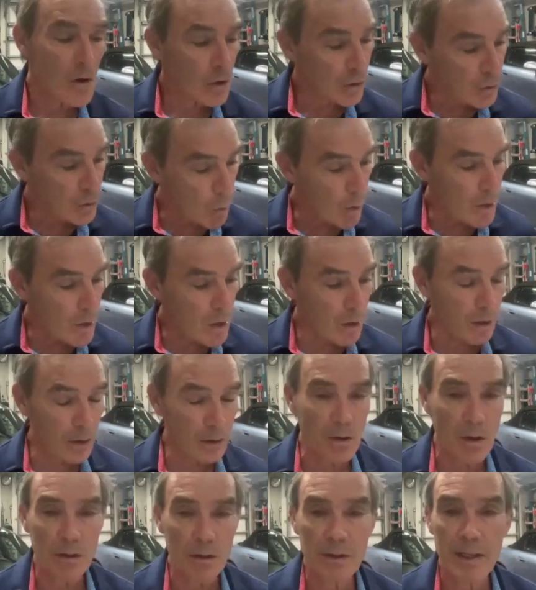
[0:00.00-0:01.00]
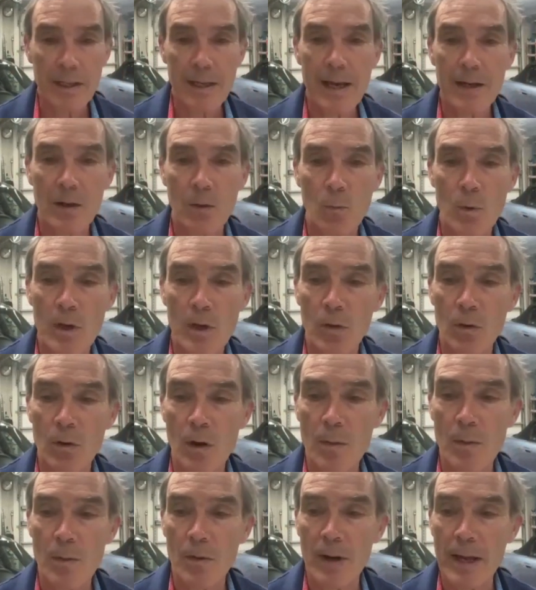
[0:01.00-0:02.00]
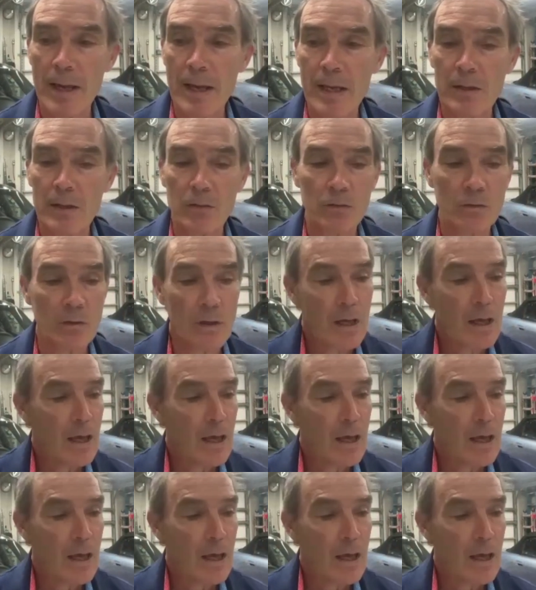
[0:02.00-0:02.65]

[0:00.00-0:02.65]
Toyota thought they had a winner on their hands,